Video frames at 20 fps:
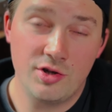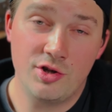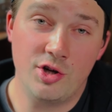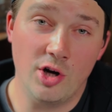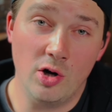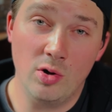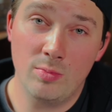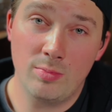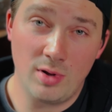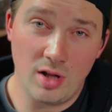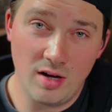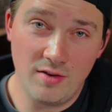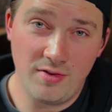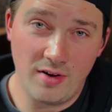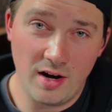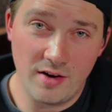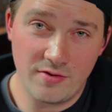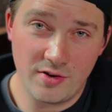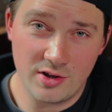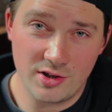Don't bluff
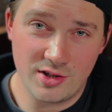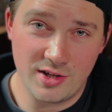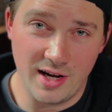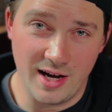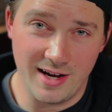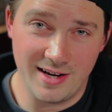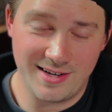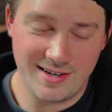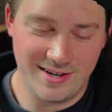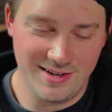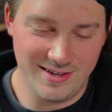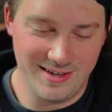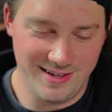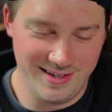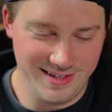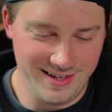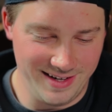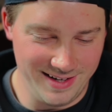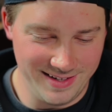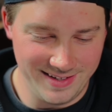off your stack.
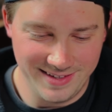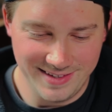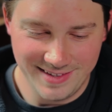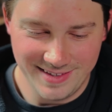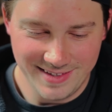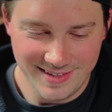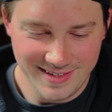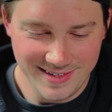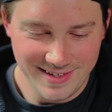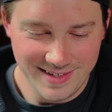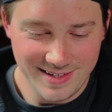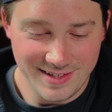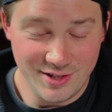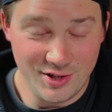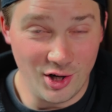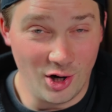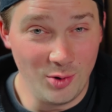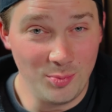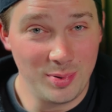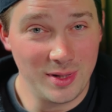
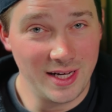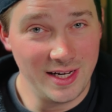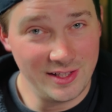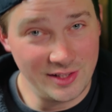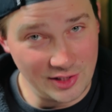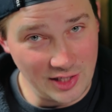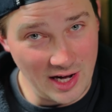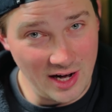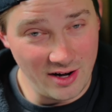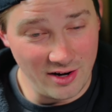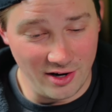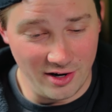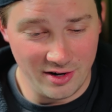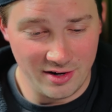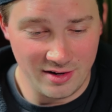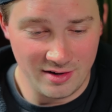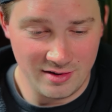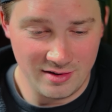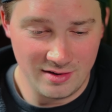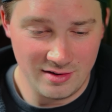Don't play
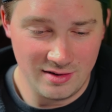scared.